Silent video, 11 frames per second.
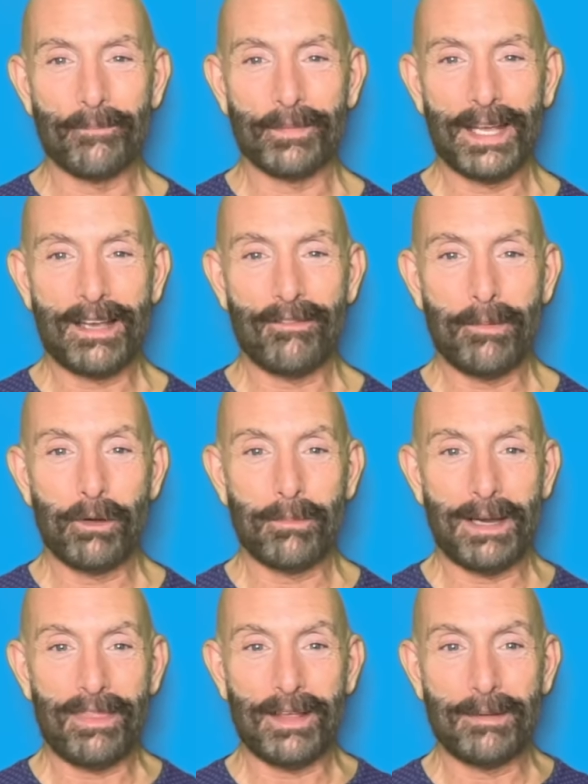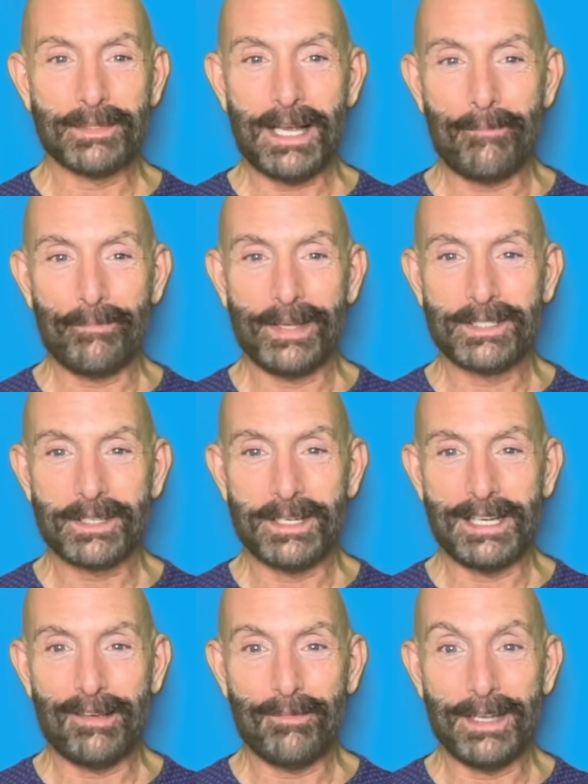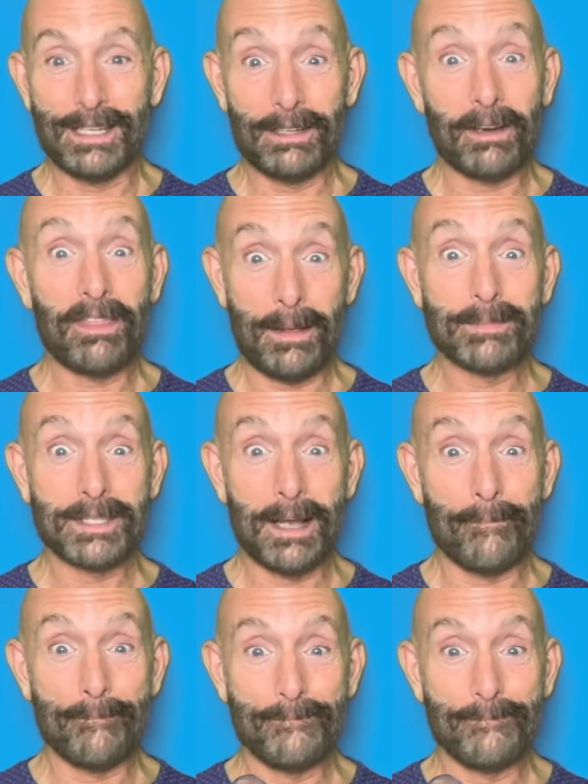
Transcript: Like if I put my thumbs up, it's gonna give me a little thumbs up.